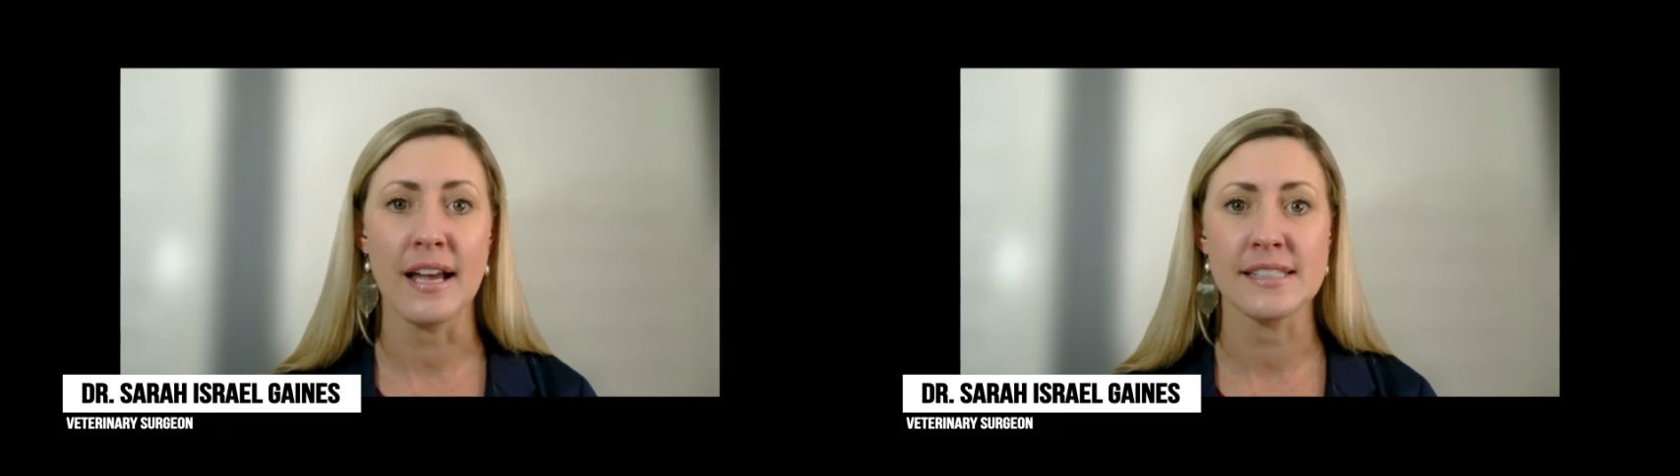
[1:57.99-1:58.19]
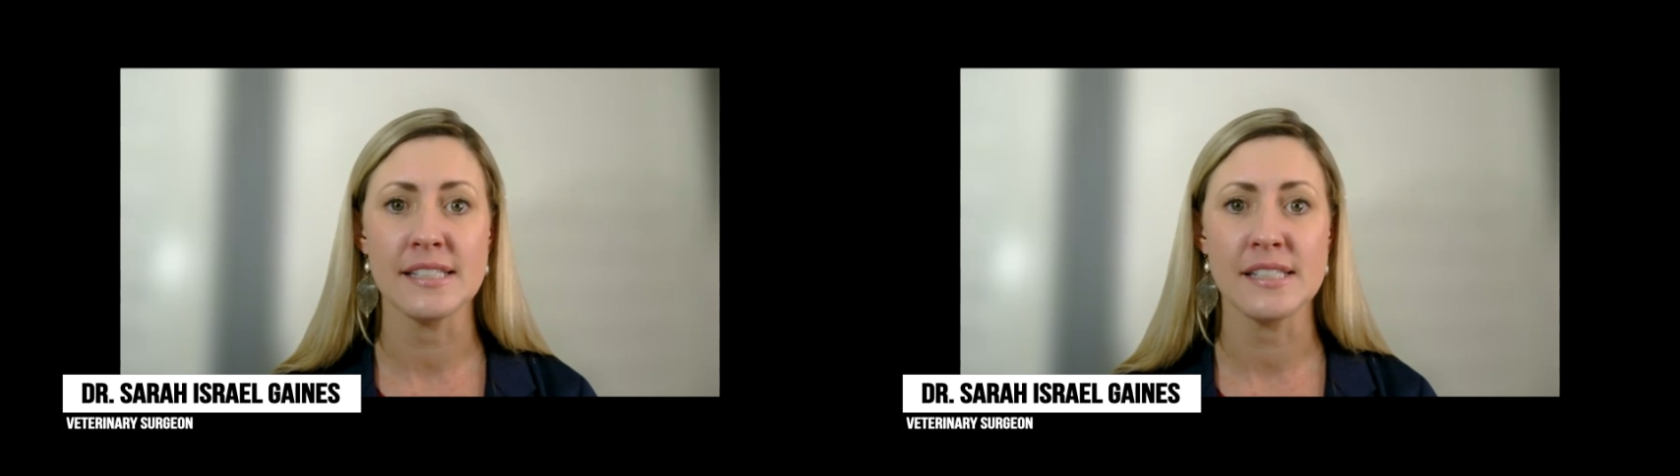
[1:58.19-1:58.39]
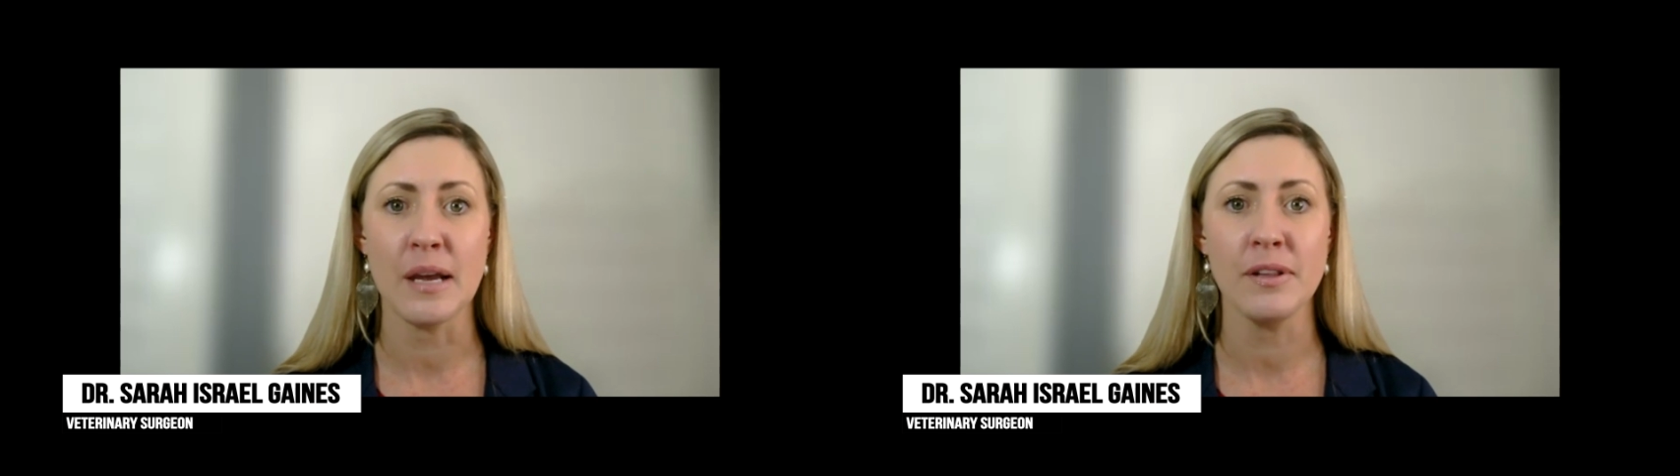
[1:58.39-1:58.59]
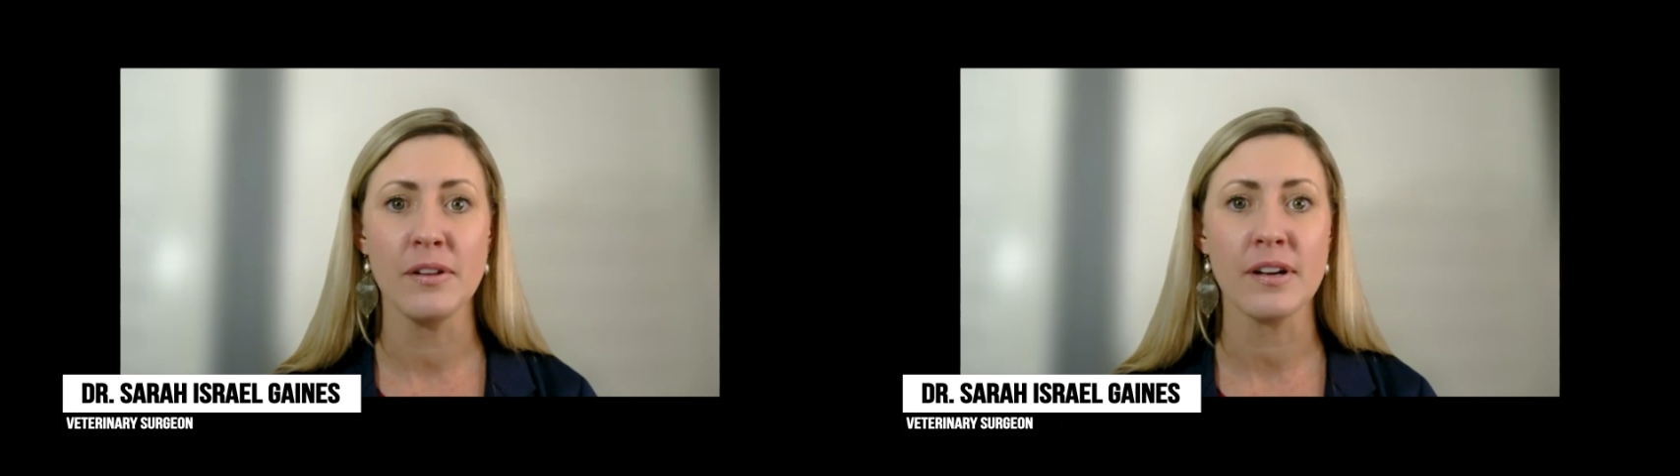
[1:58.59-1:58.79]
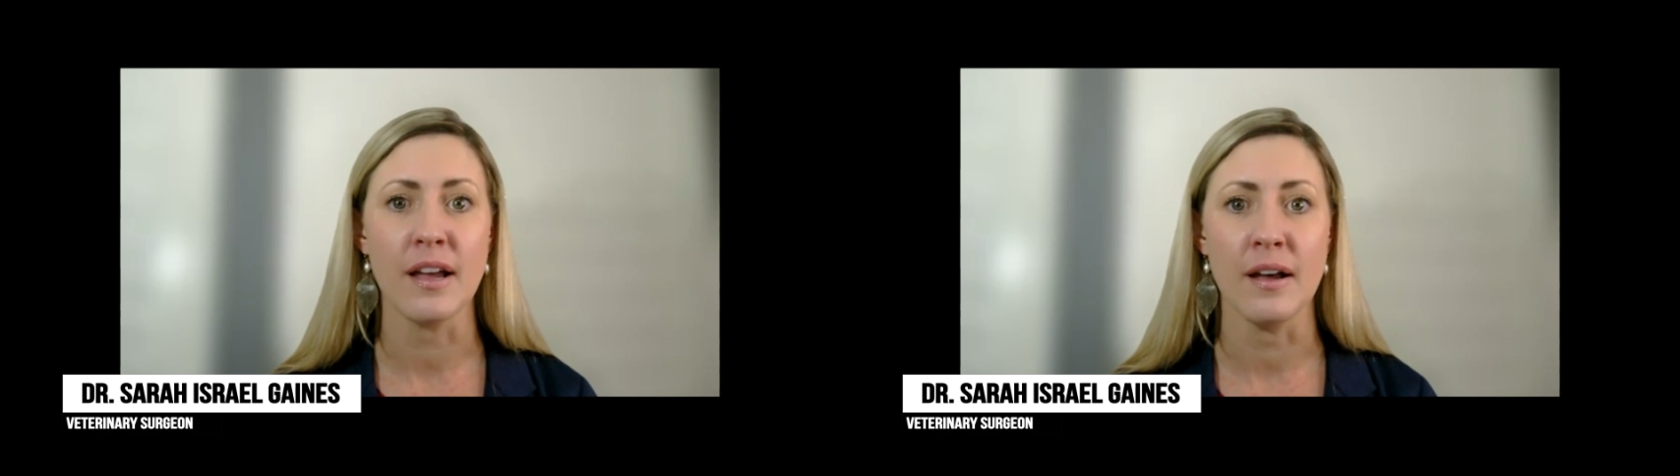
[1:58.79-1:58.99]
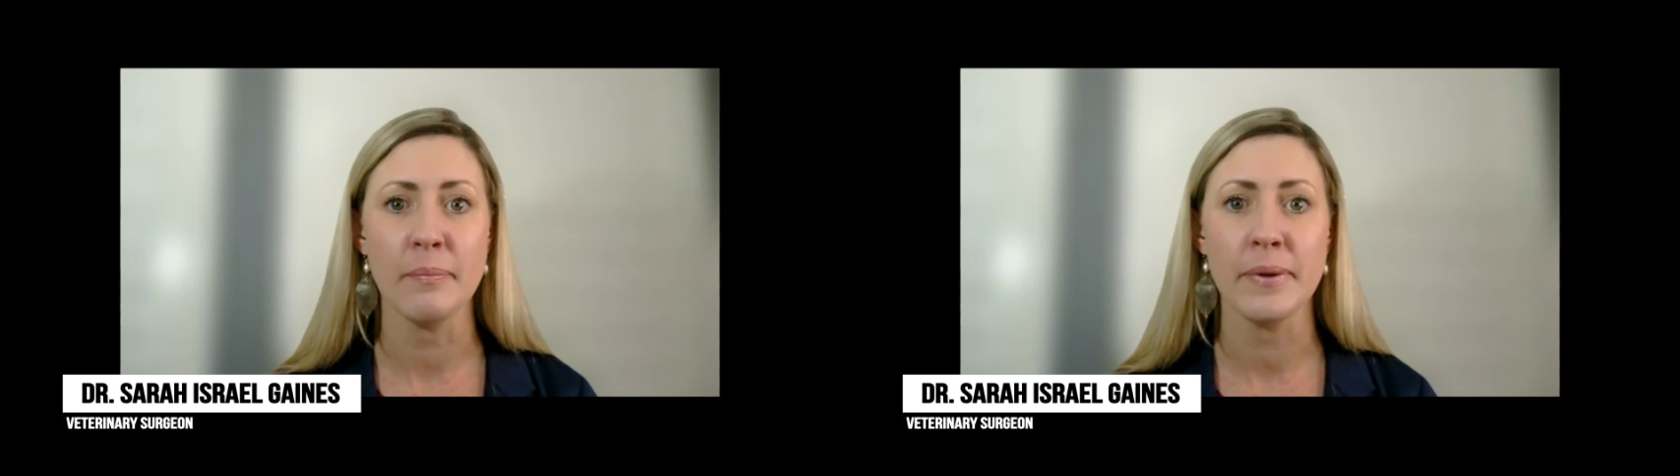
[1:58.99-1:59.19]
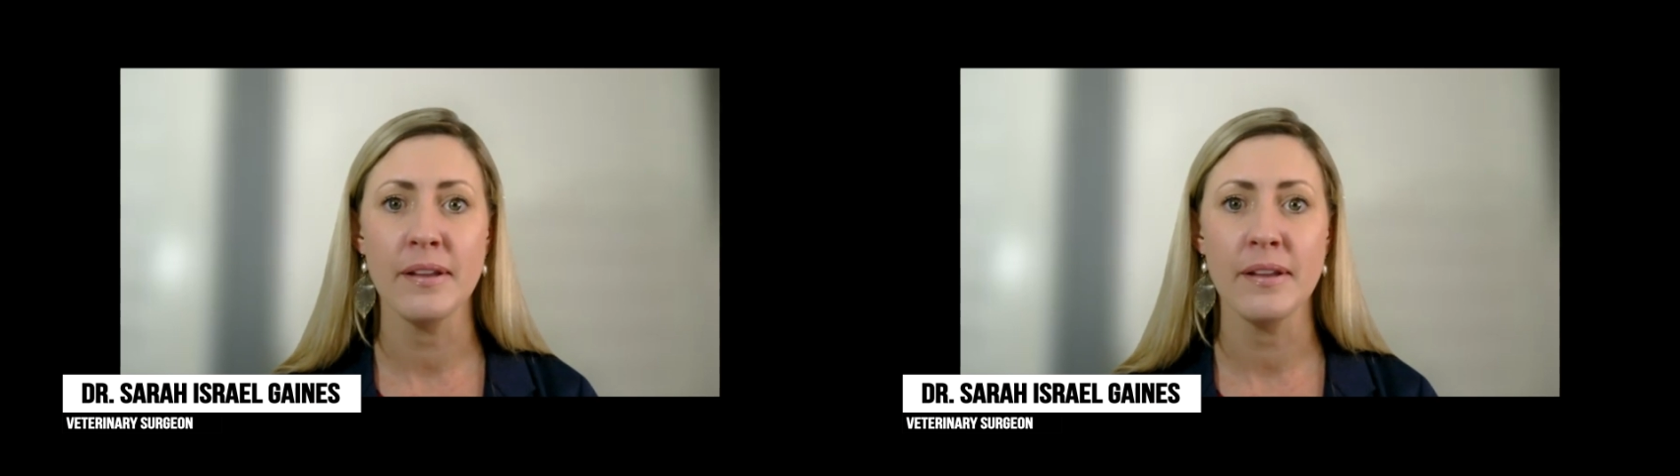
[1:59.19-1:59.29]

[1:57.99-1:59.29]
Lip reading: acetabular cup,